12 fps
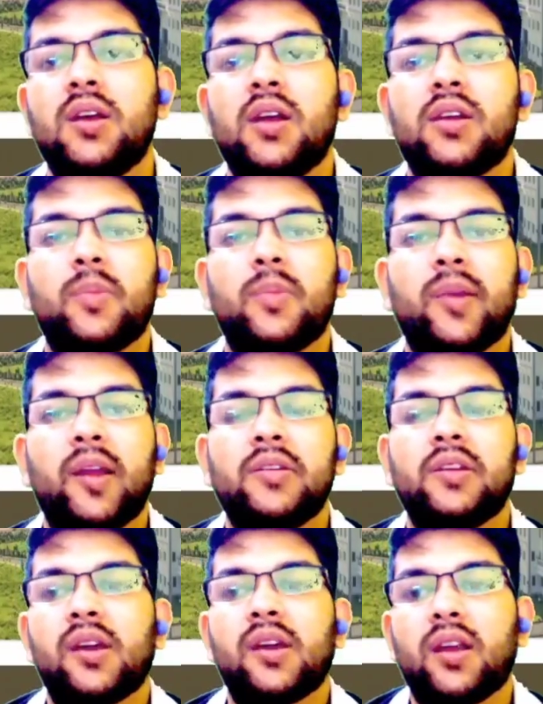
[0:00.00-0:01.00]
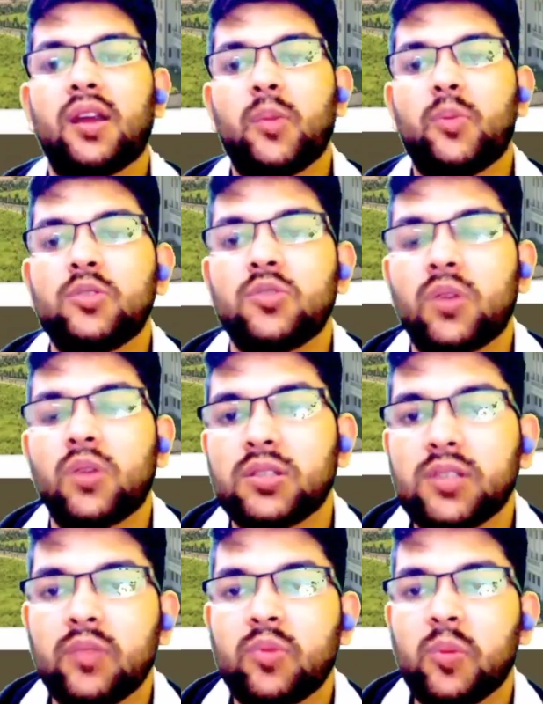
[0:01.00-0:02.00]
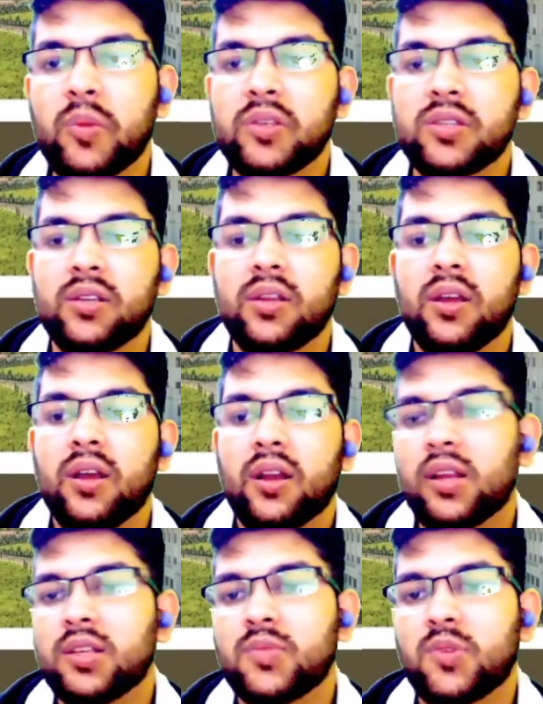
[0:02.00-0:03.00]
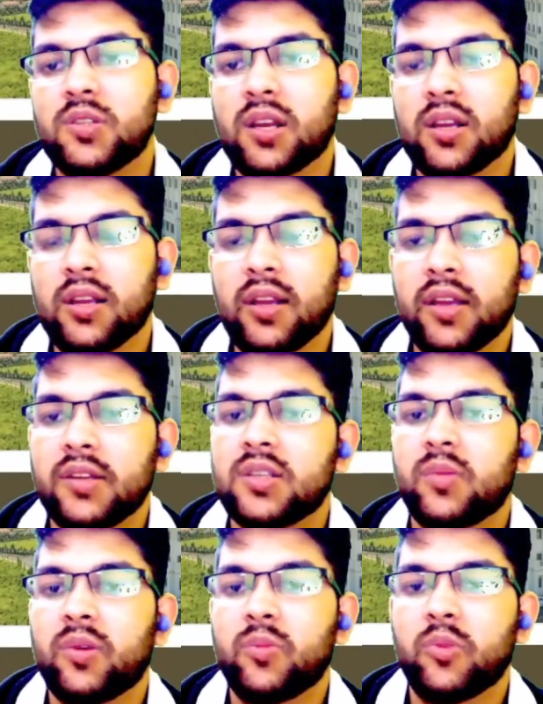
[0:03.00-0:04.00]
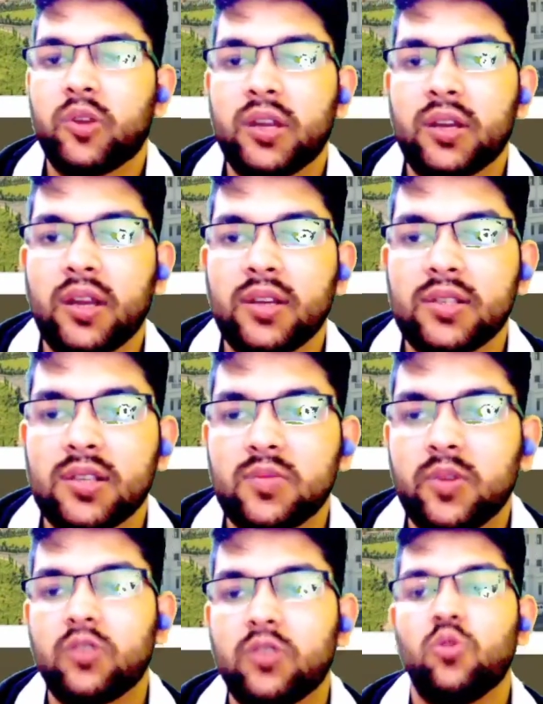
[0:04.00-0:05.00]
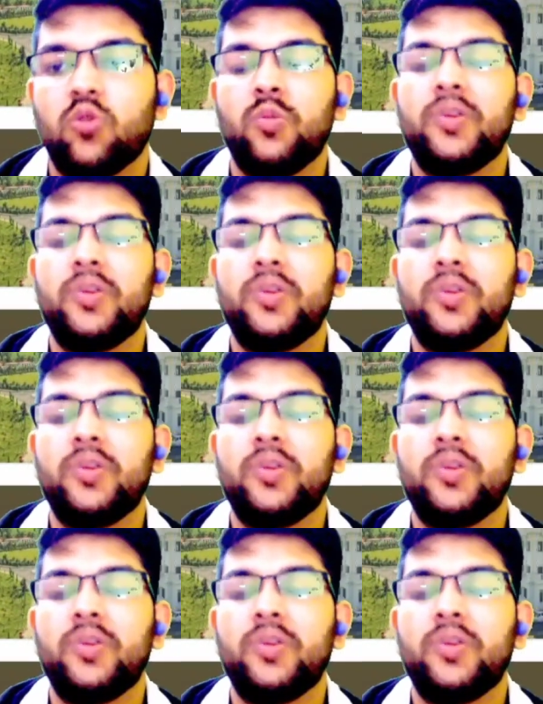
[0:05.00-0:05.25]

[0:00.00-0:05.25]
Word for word: triple IT Naya Raipur so here is the information that is for general 97.8 96.2 OBC